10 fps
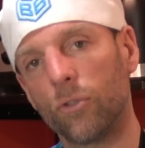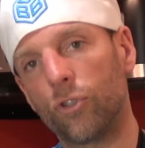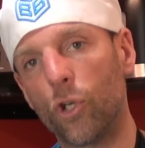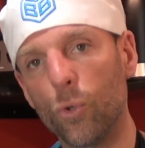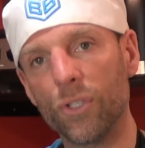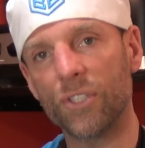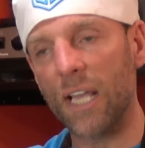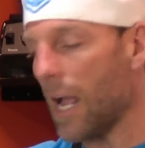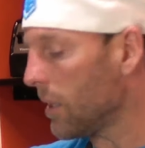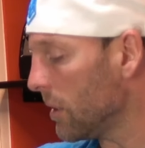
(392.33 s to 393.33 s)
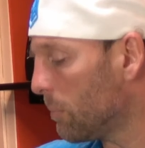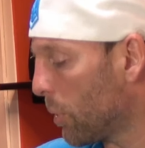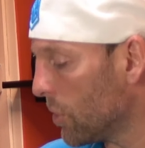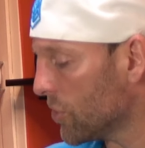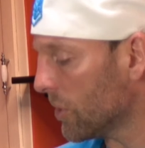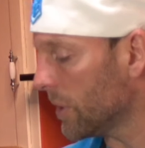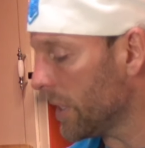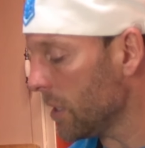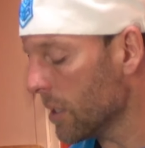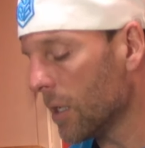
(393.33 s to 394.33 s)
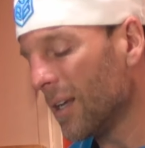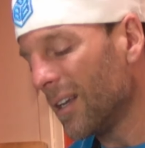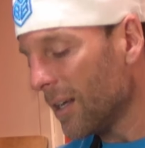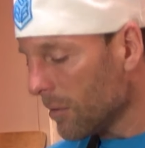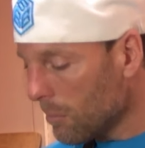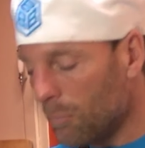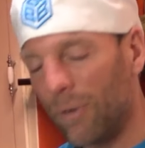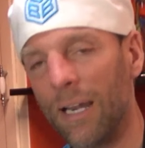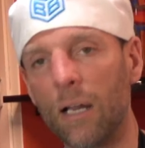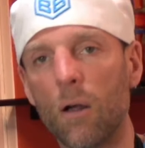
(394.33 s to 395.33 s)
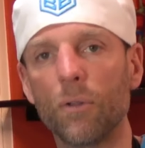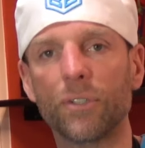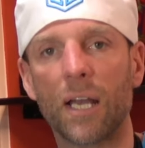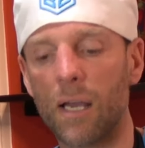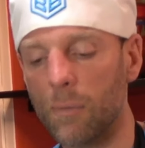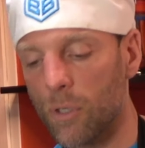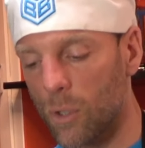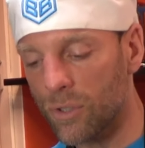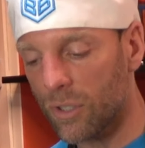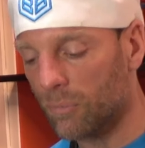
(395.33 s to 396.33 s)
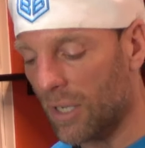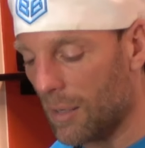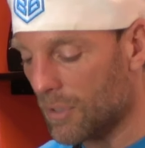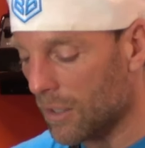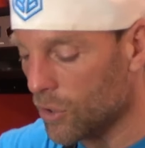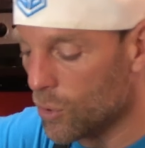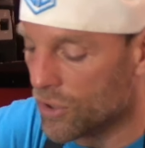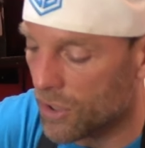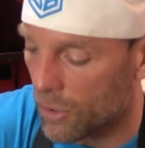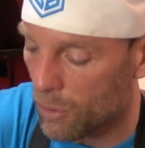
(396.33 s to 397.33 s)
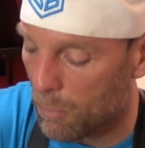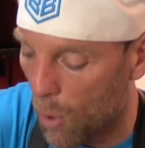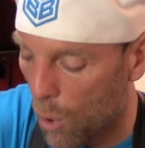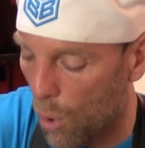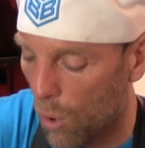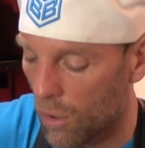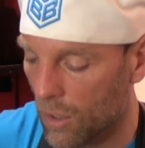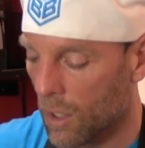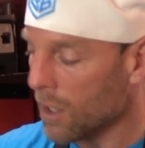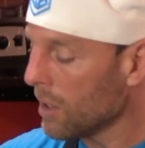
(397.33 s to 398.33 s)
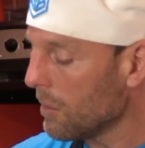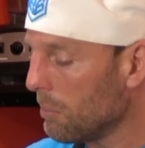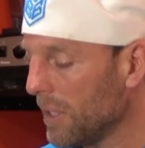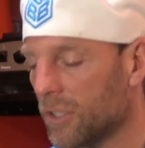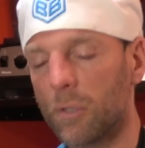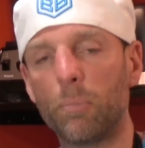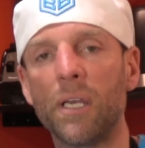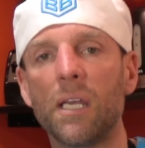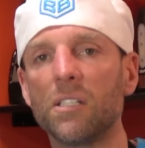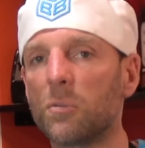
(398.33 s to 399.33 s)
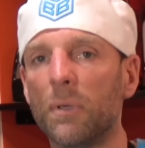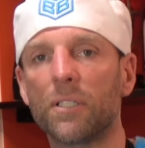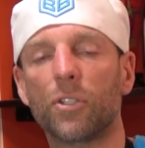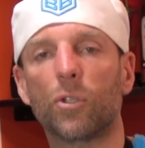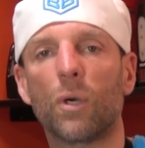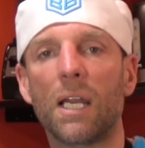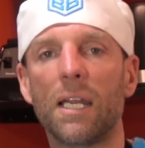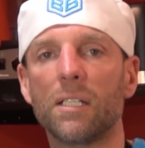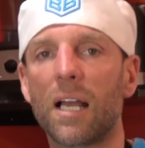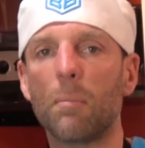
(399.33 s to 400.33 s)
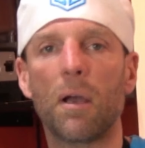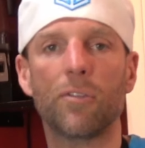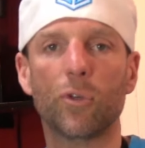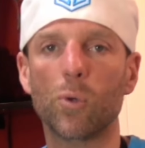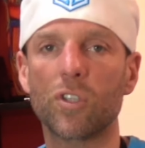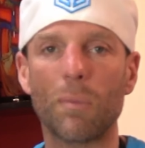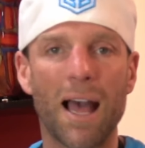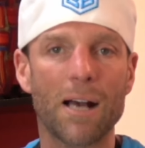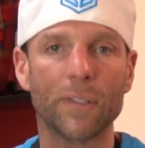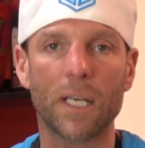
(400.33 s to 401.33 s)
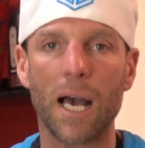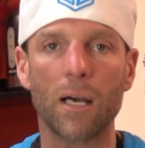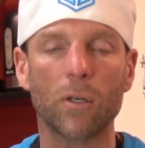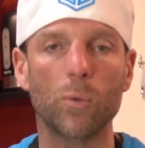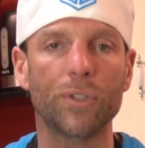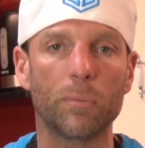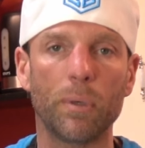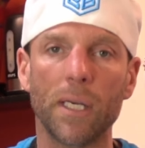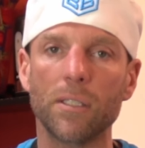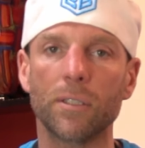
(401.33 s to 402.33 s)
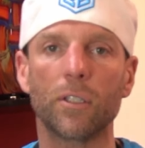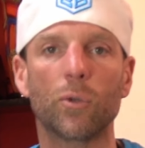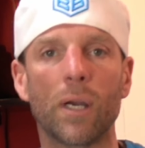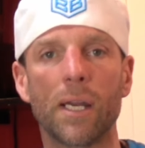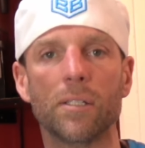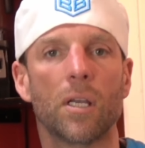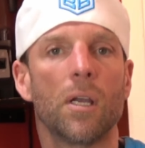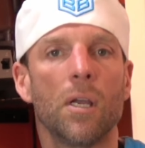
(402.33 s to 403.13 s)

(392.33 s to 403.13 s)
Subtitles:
to the salad personally, but not all the time. You know, sometimes I'll use another bowl, mix the beans, mix the grains. I might throw some avocado with the beans and the grains,